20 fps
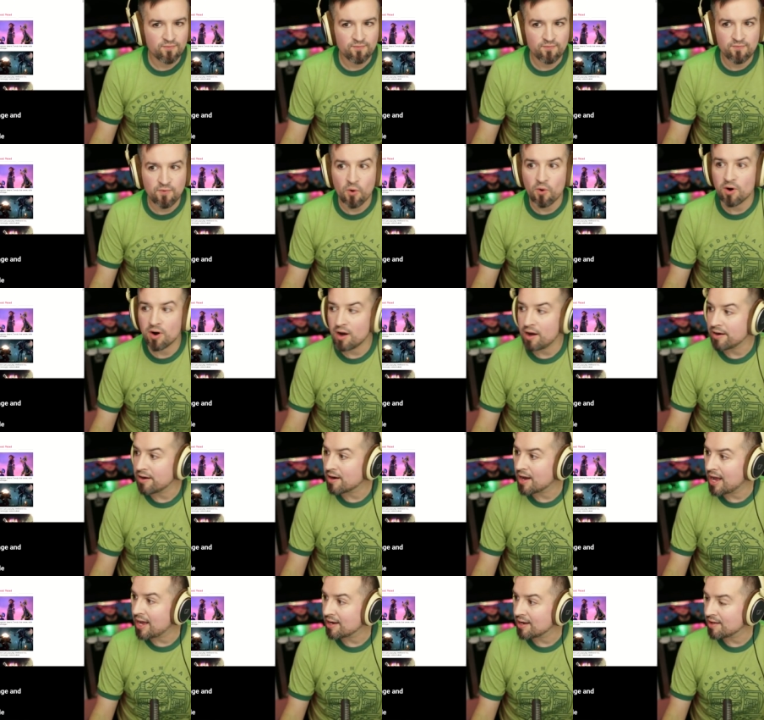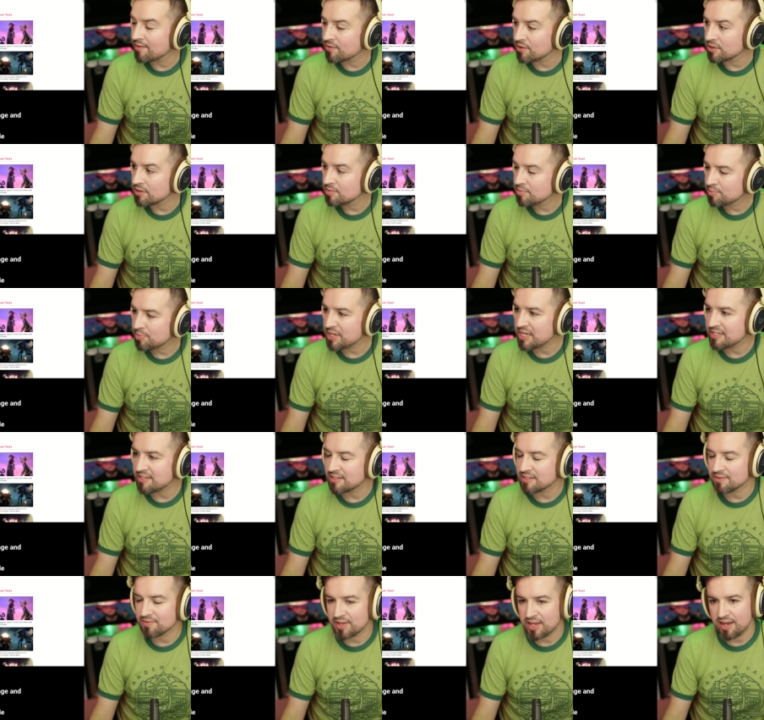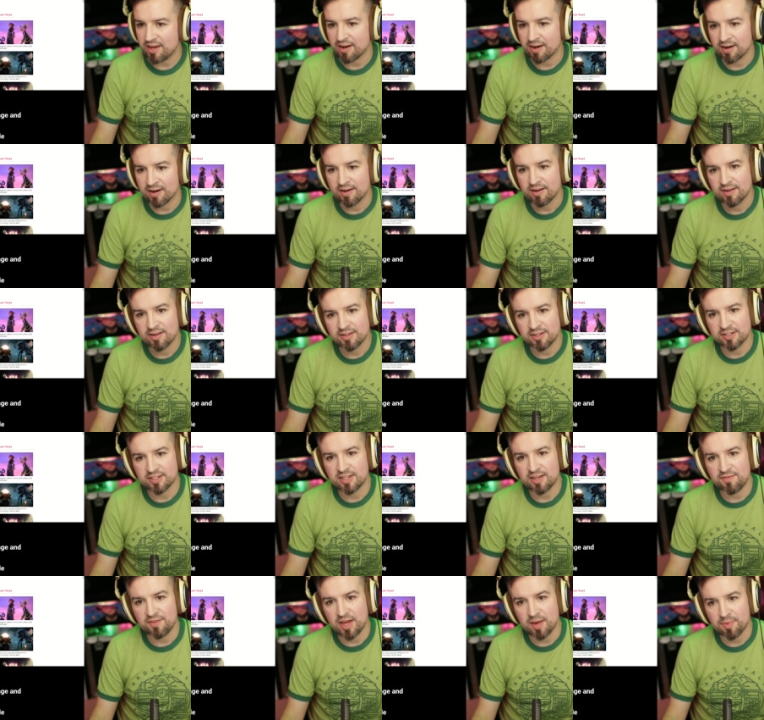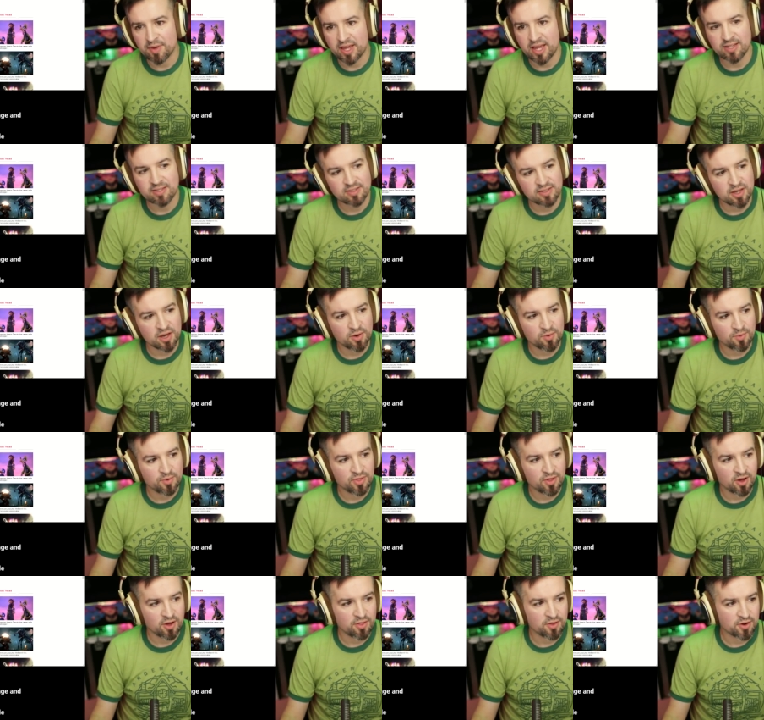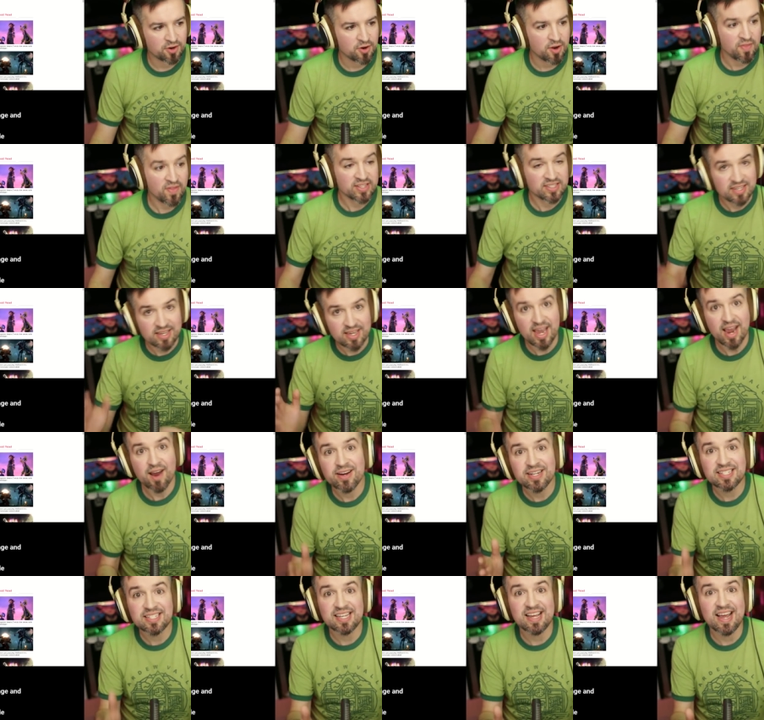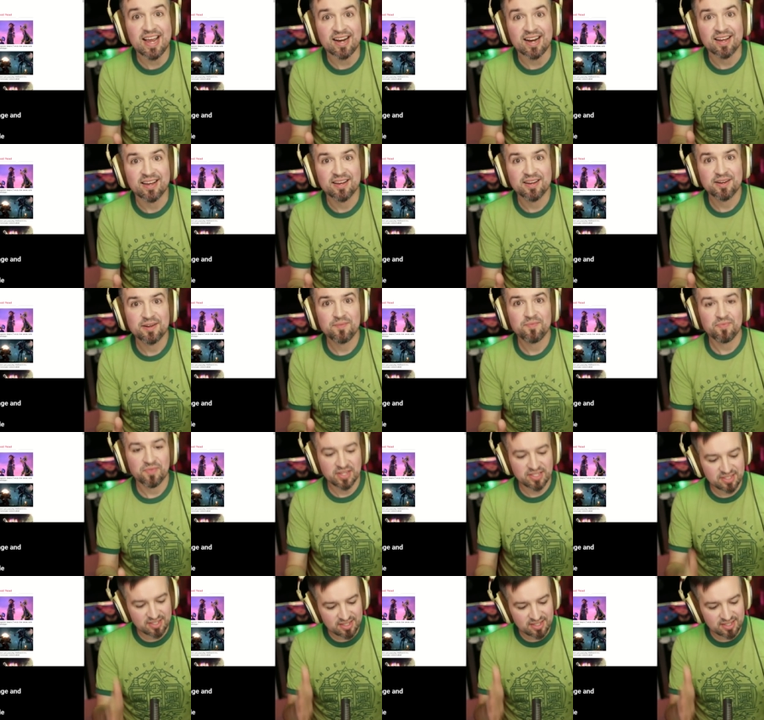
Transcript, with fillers: 400 eye level pieces of gear to divvy up against, with all their crew. And that's guaranteed. This is